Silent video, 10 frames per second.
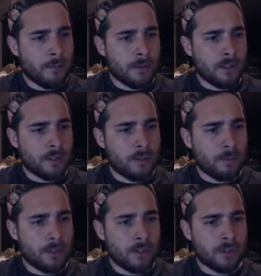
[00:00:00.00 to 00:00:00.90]
This
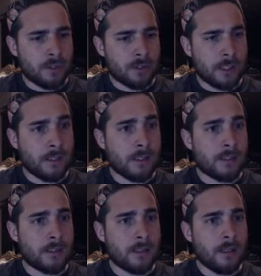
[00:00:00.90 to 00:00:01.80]
normally just looks like
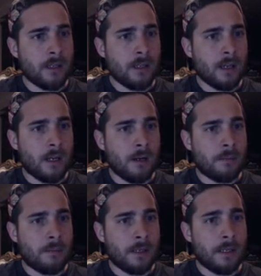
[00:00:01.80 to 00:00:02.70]
this.
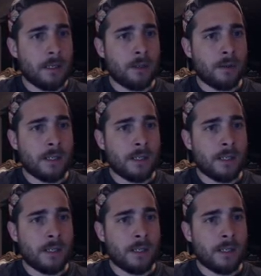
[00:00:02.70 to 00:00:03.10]
In order to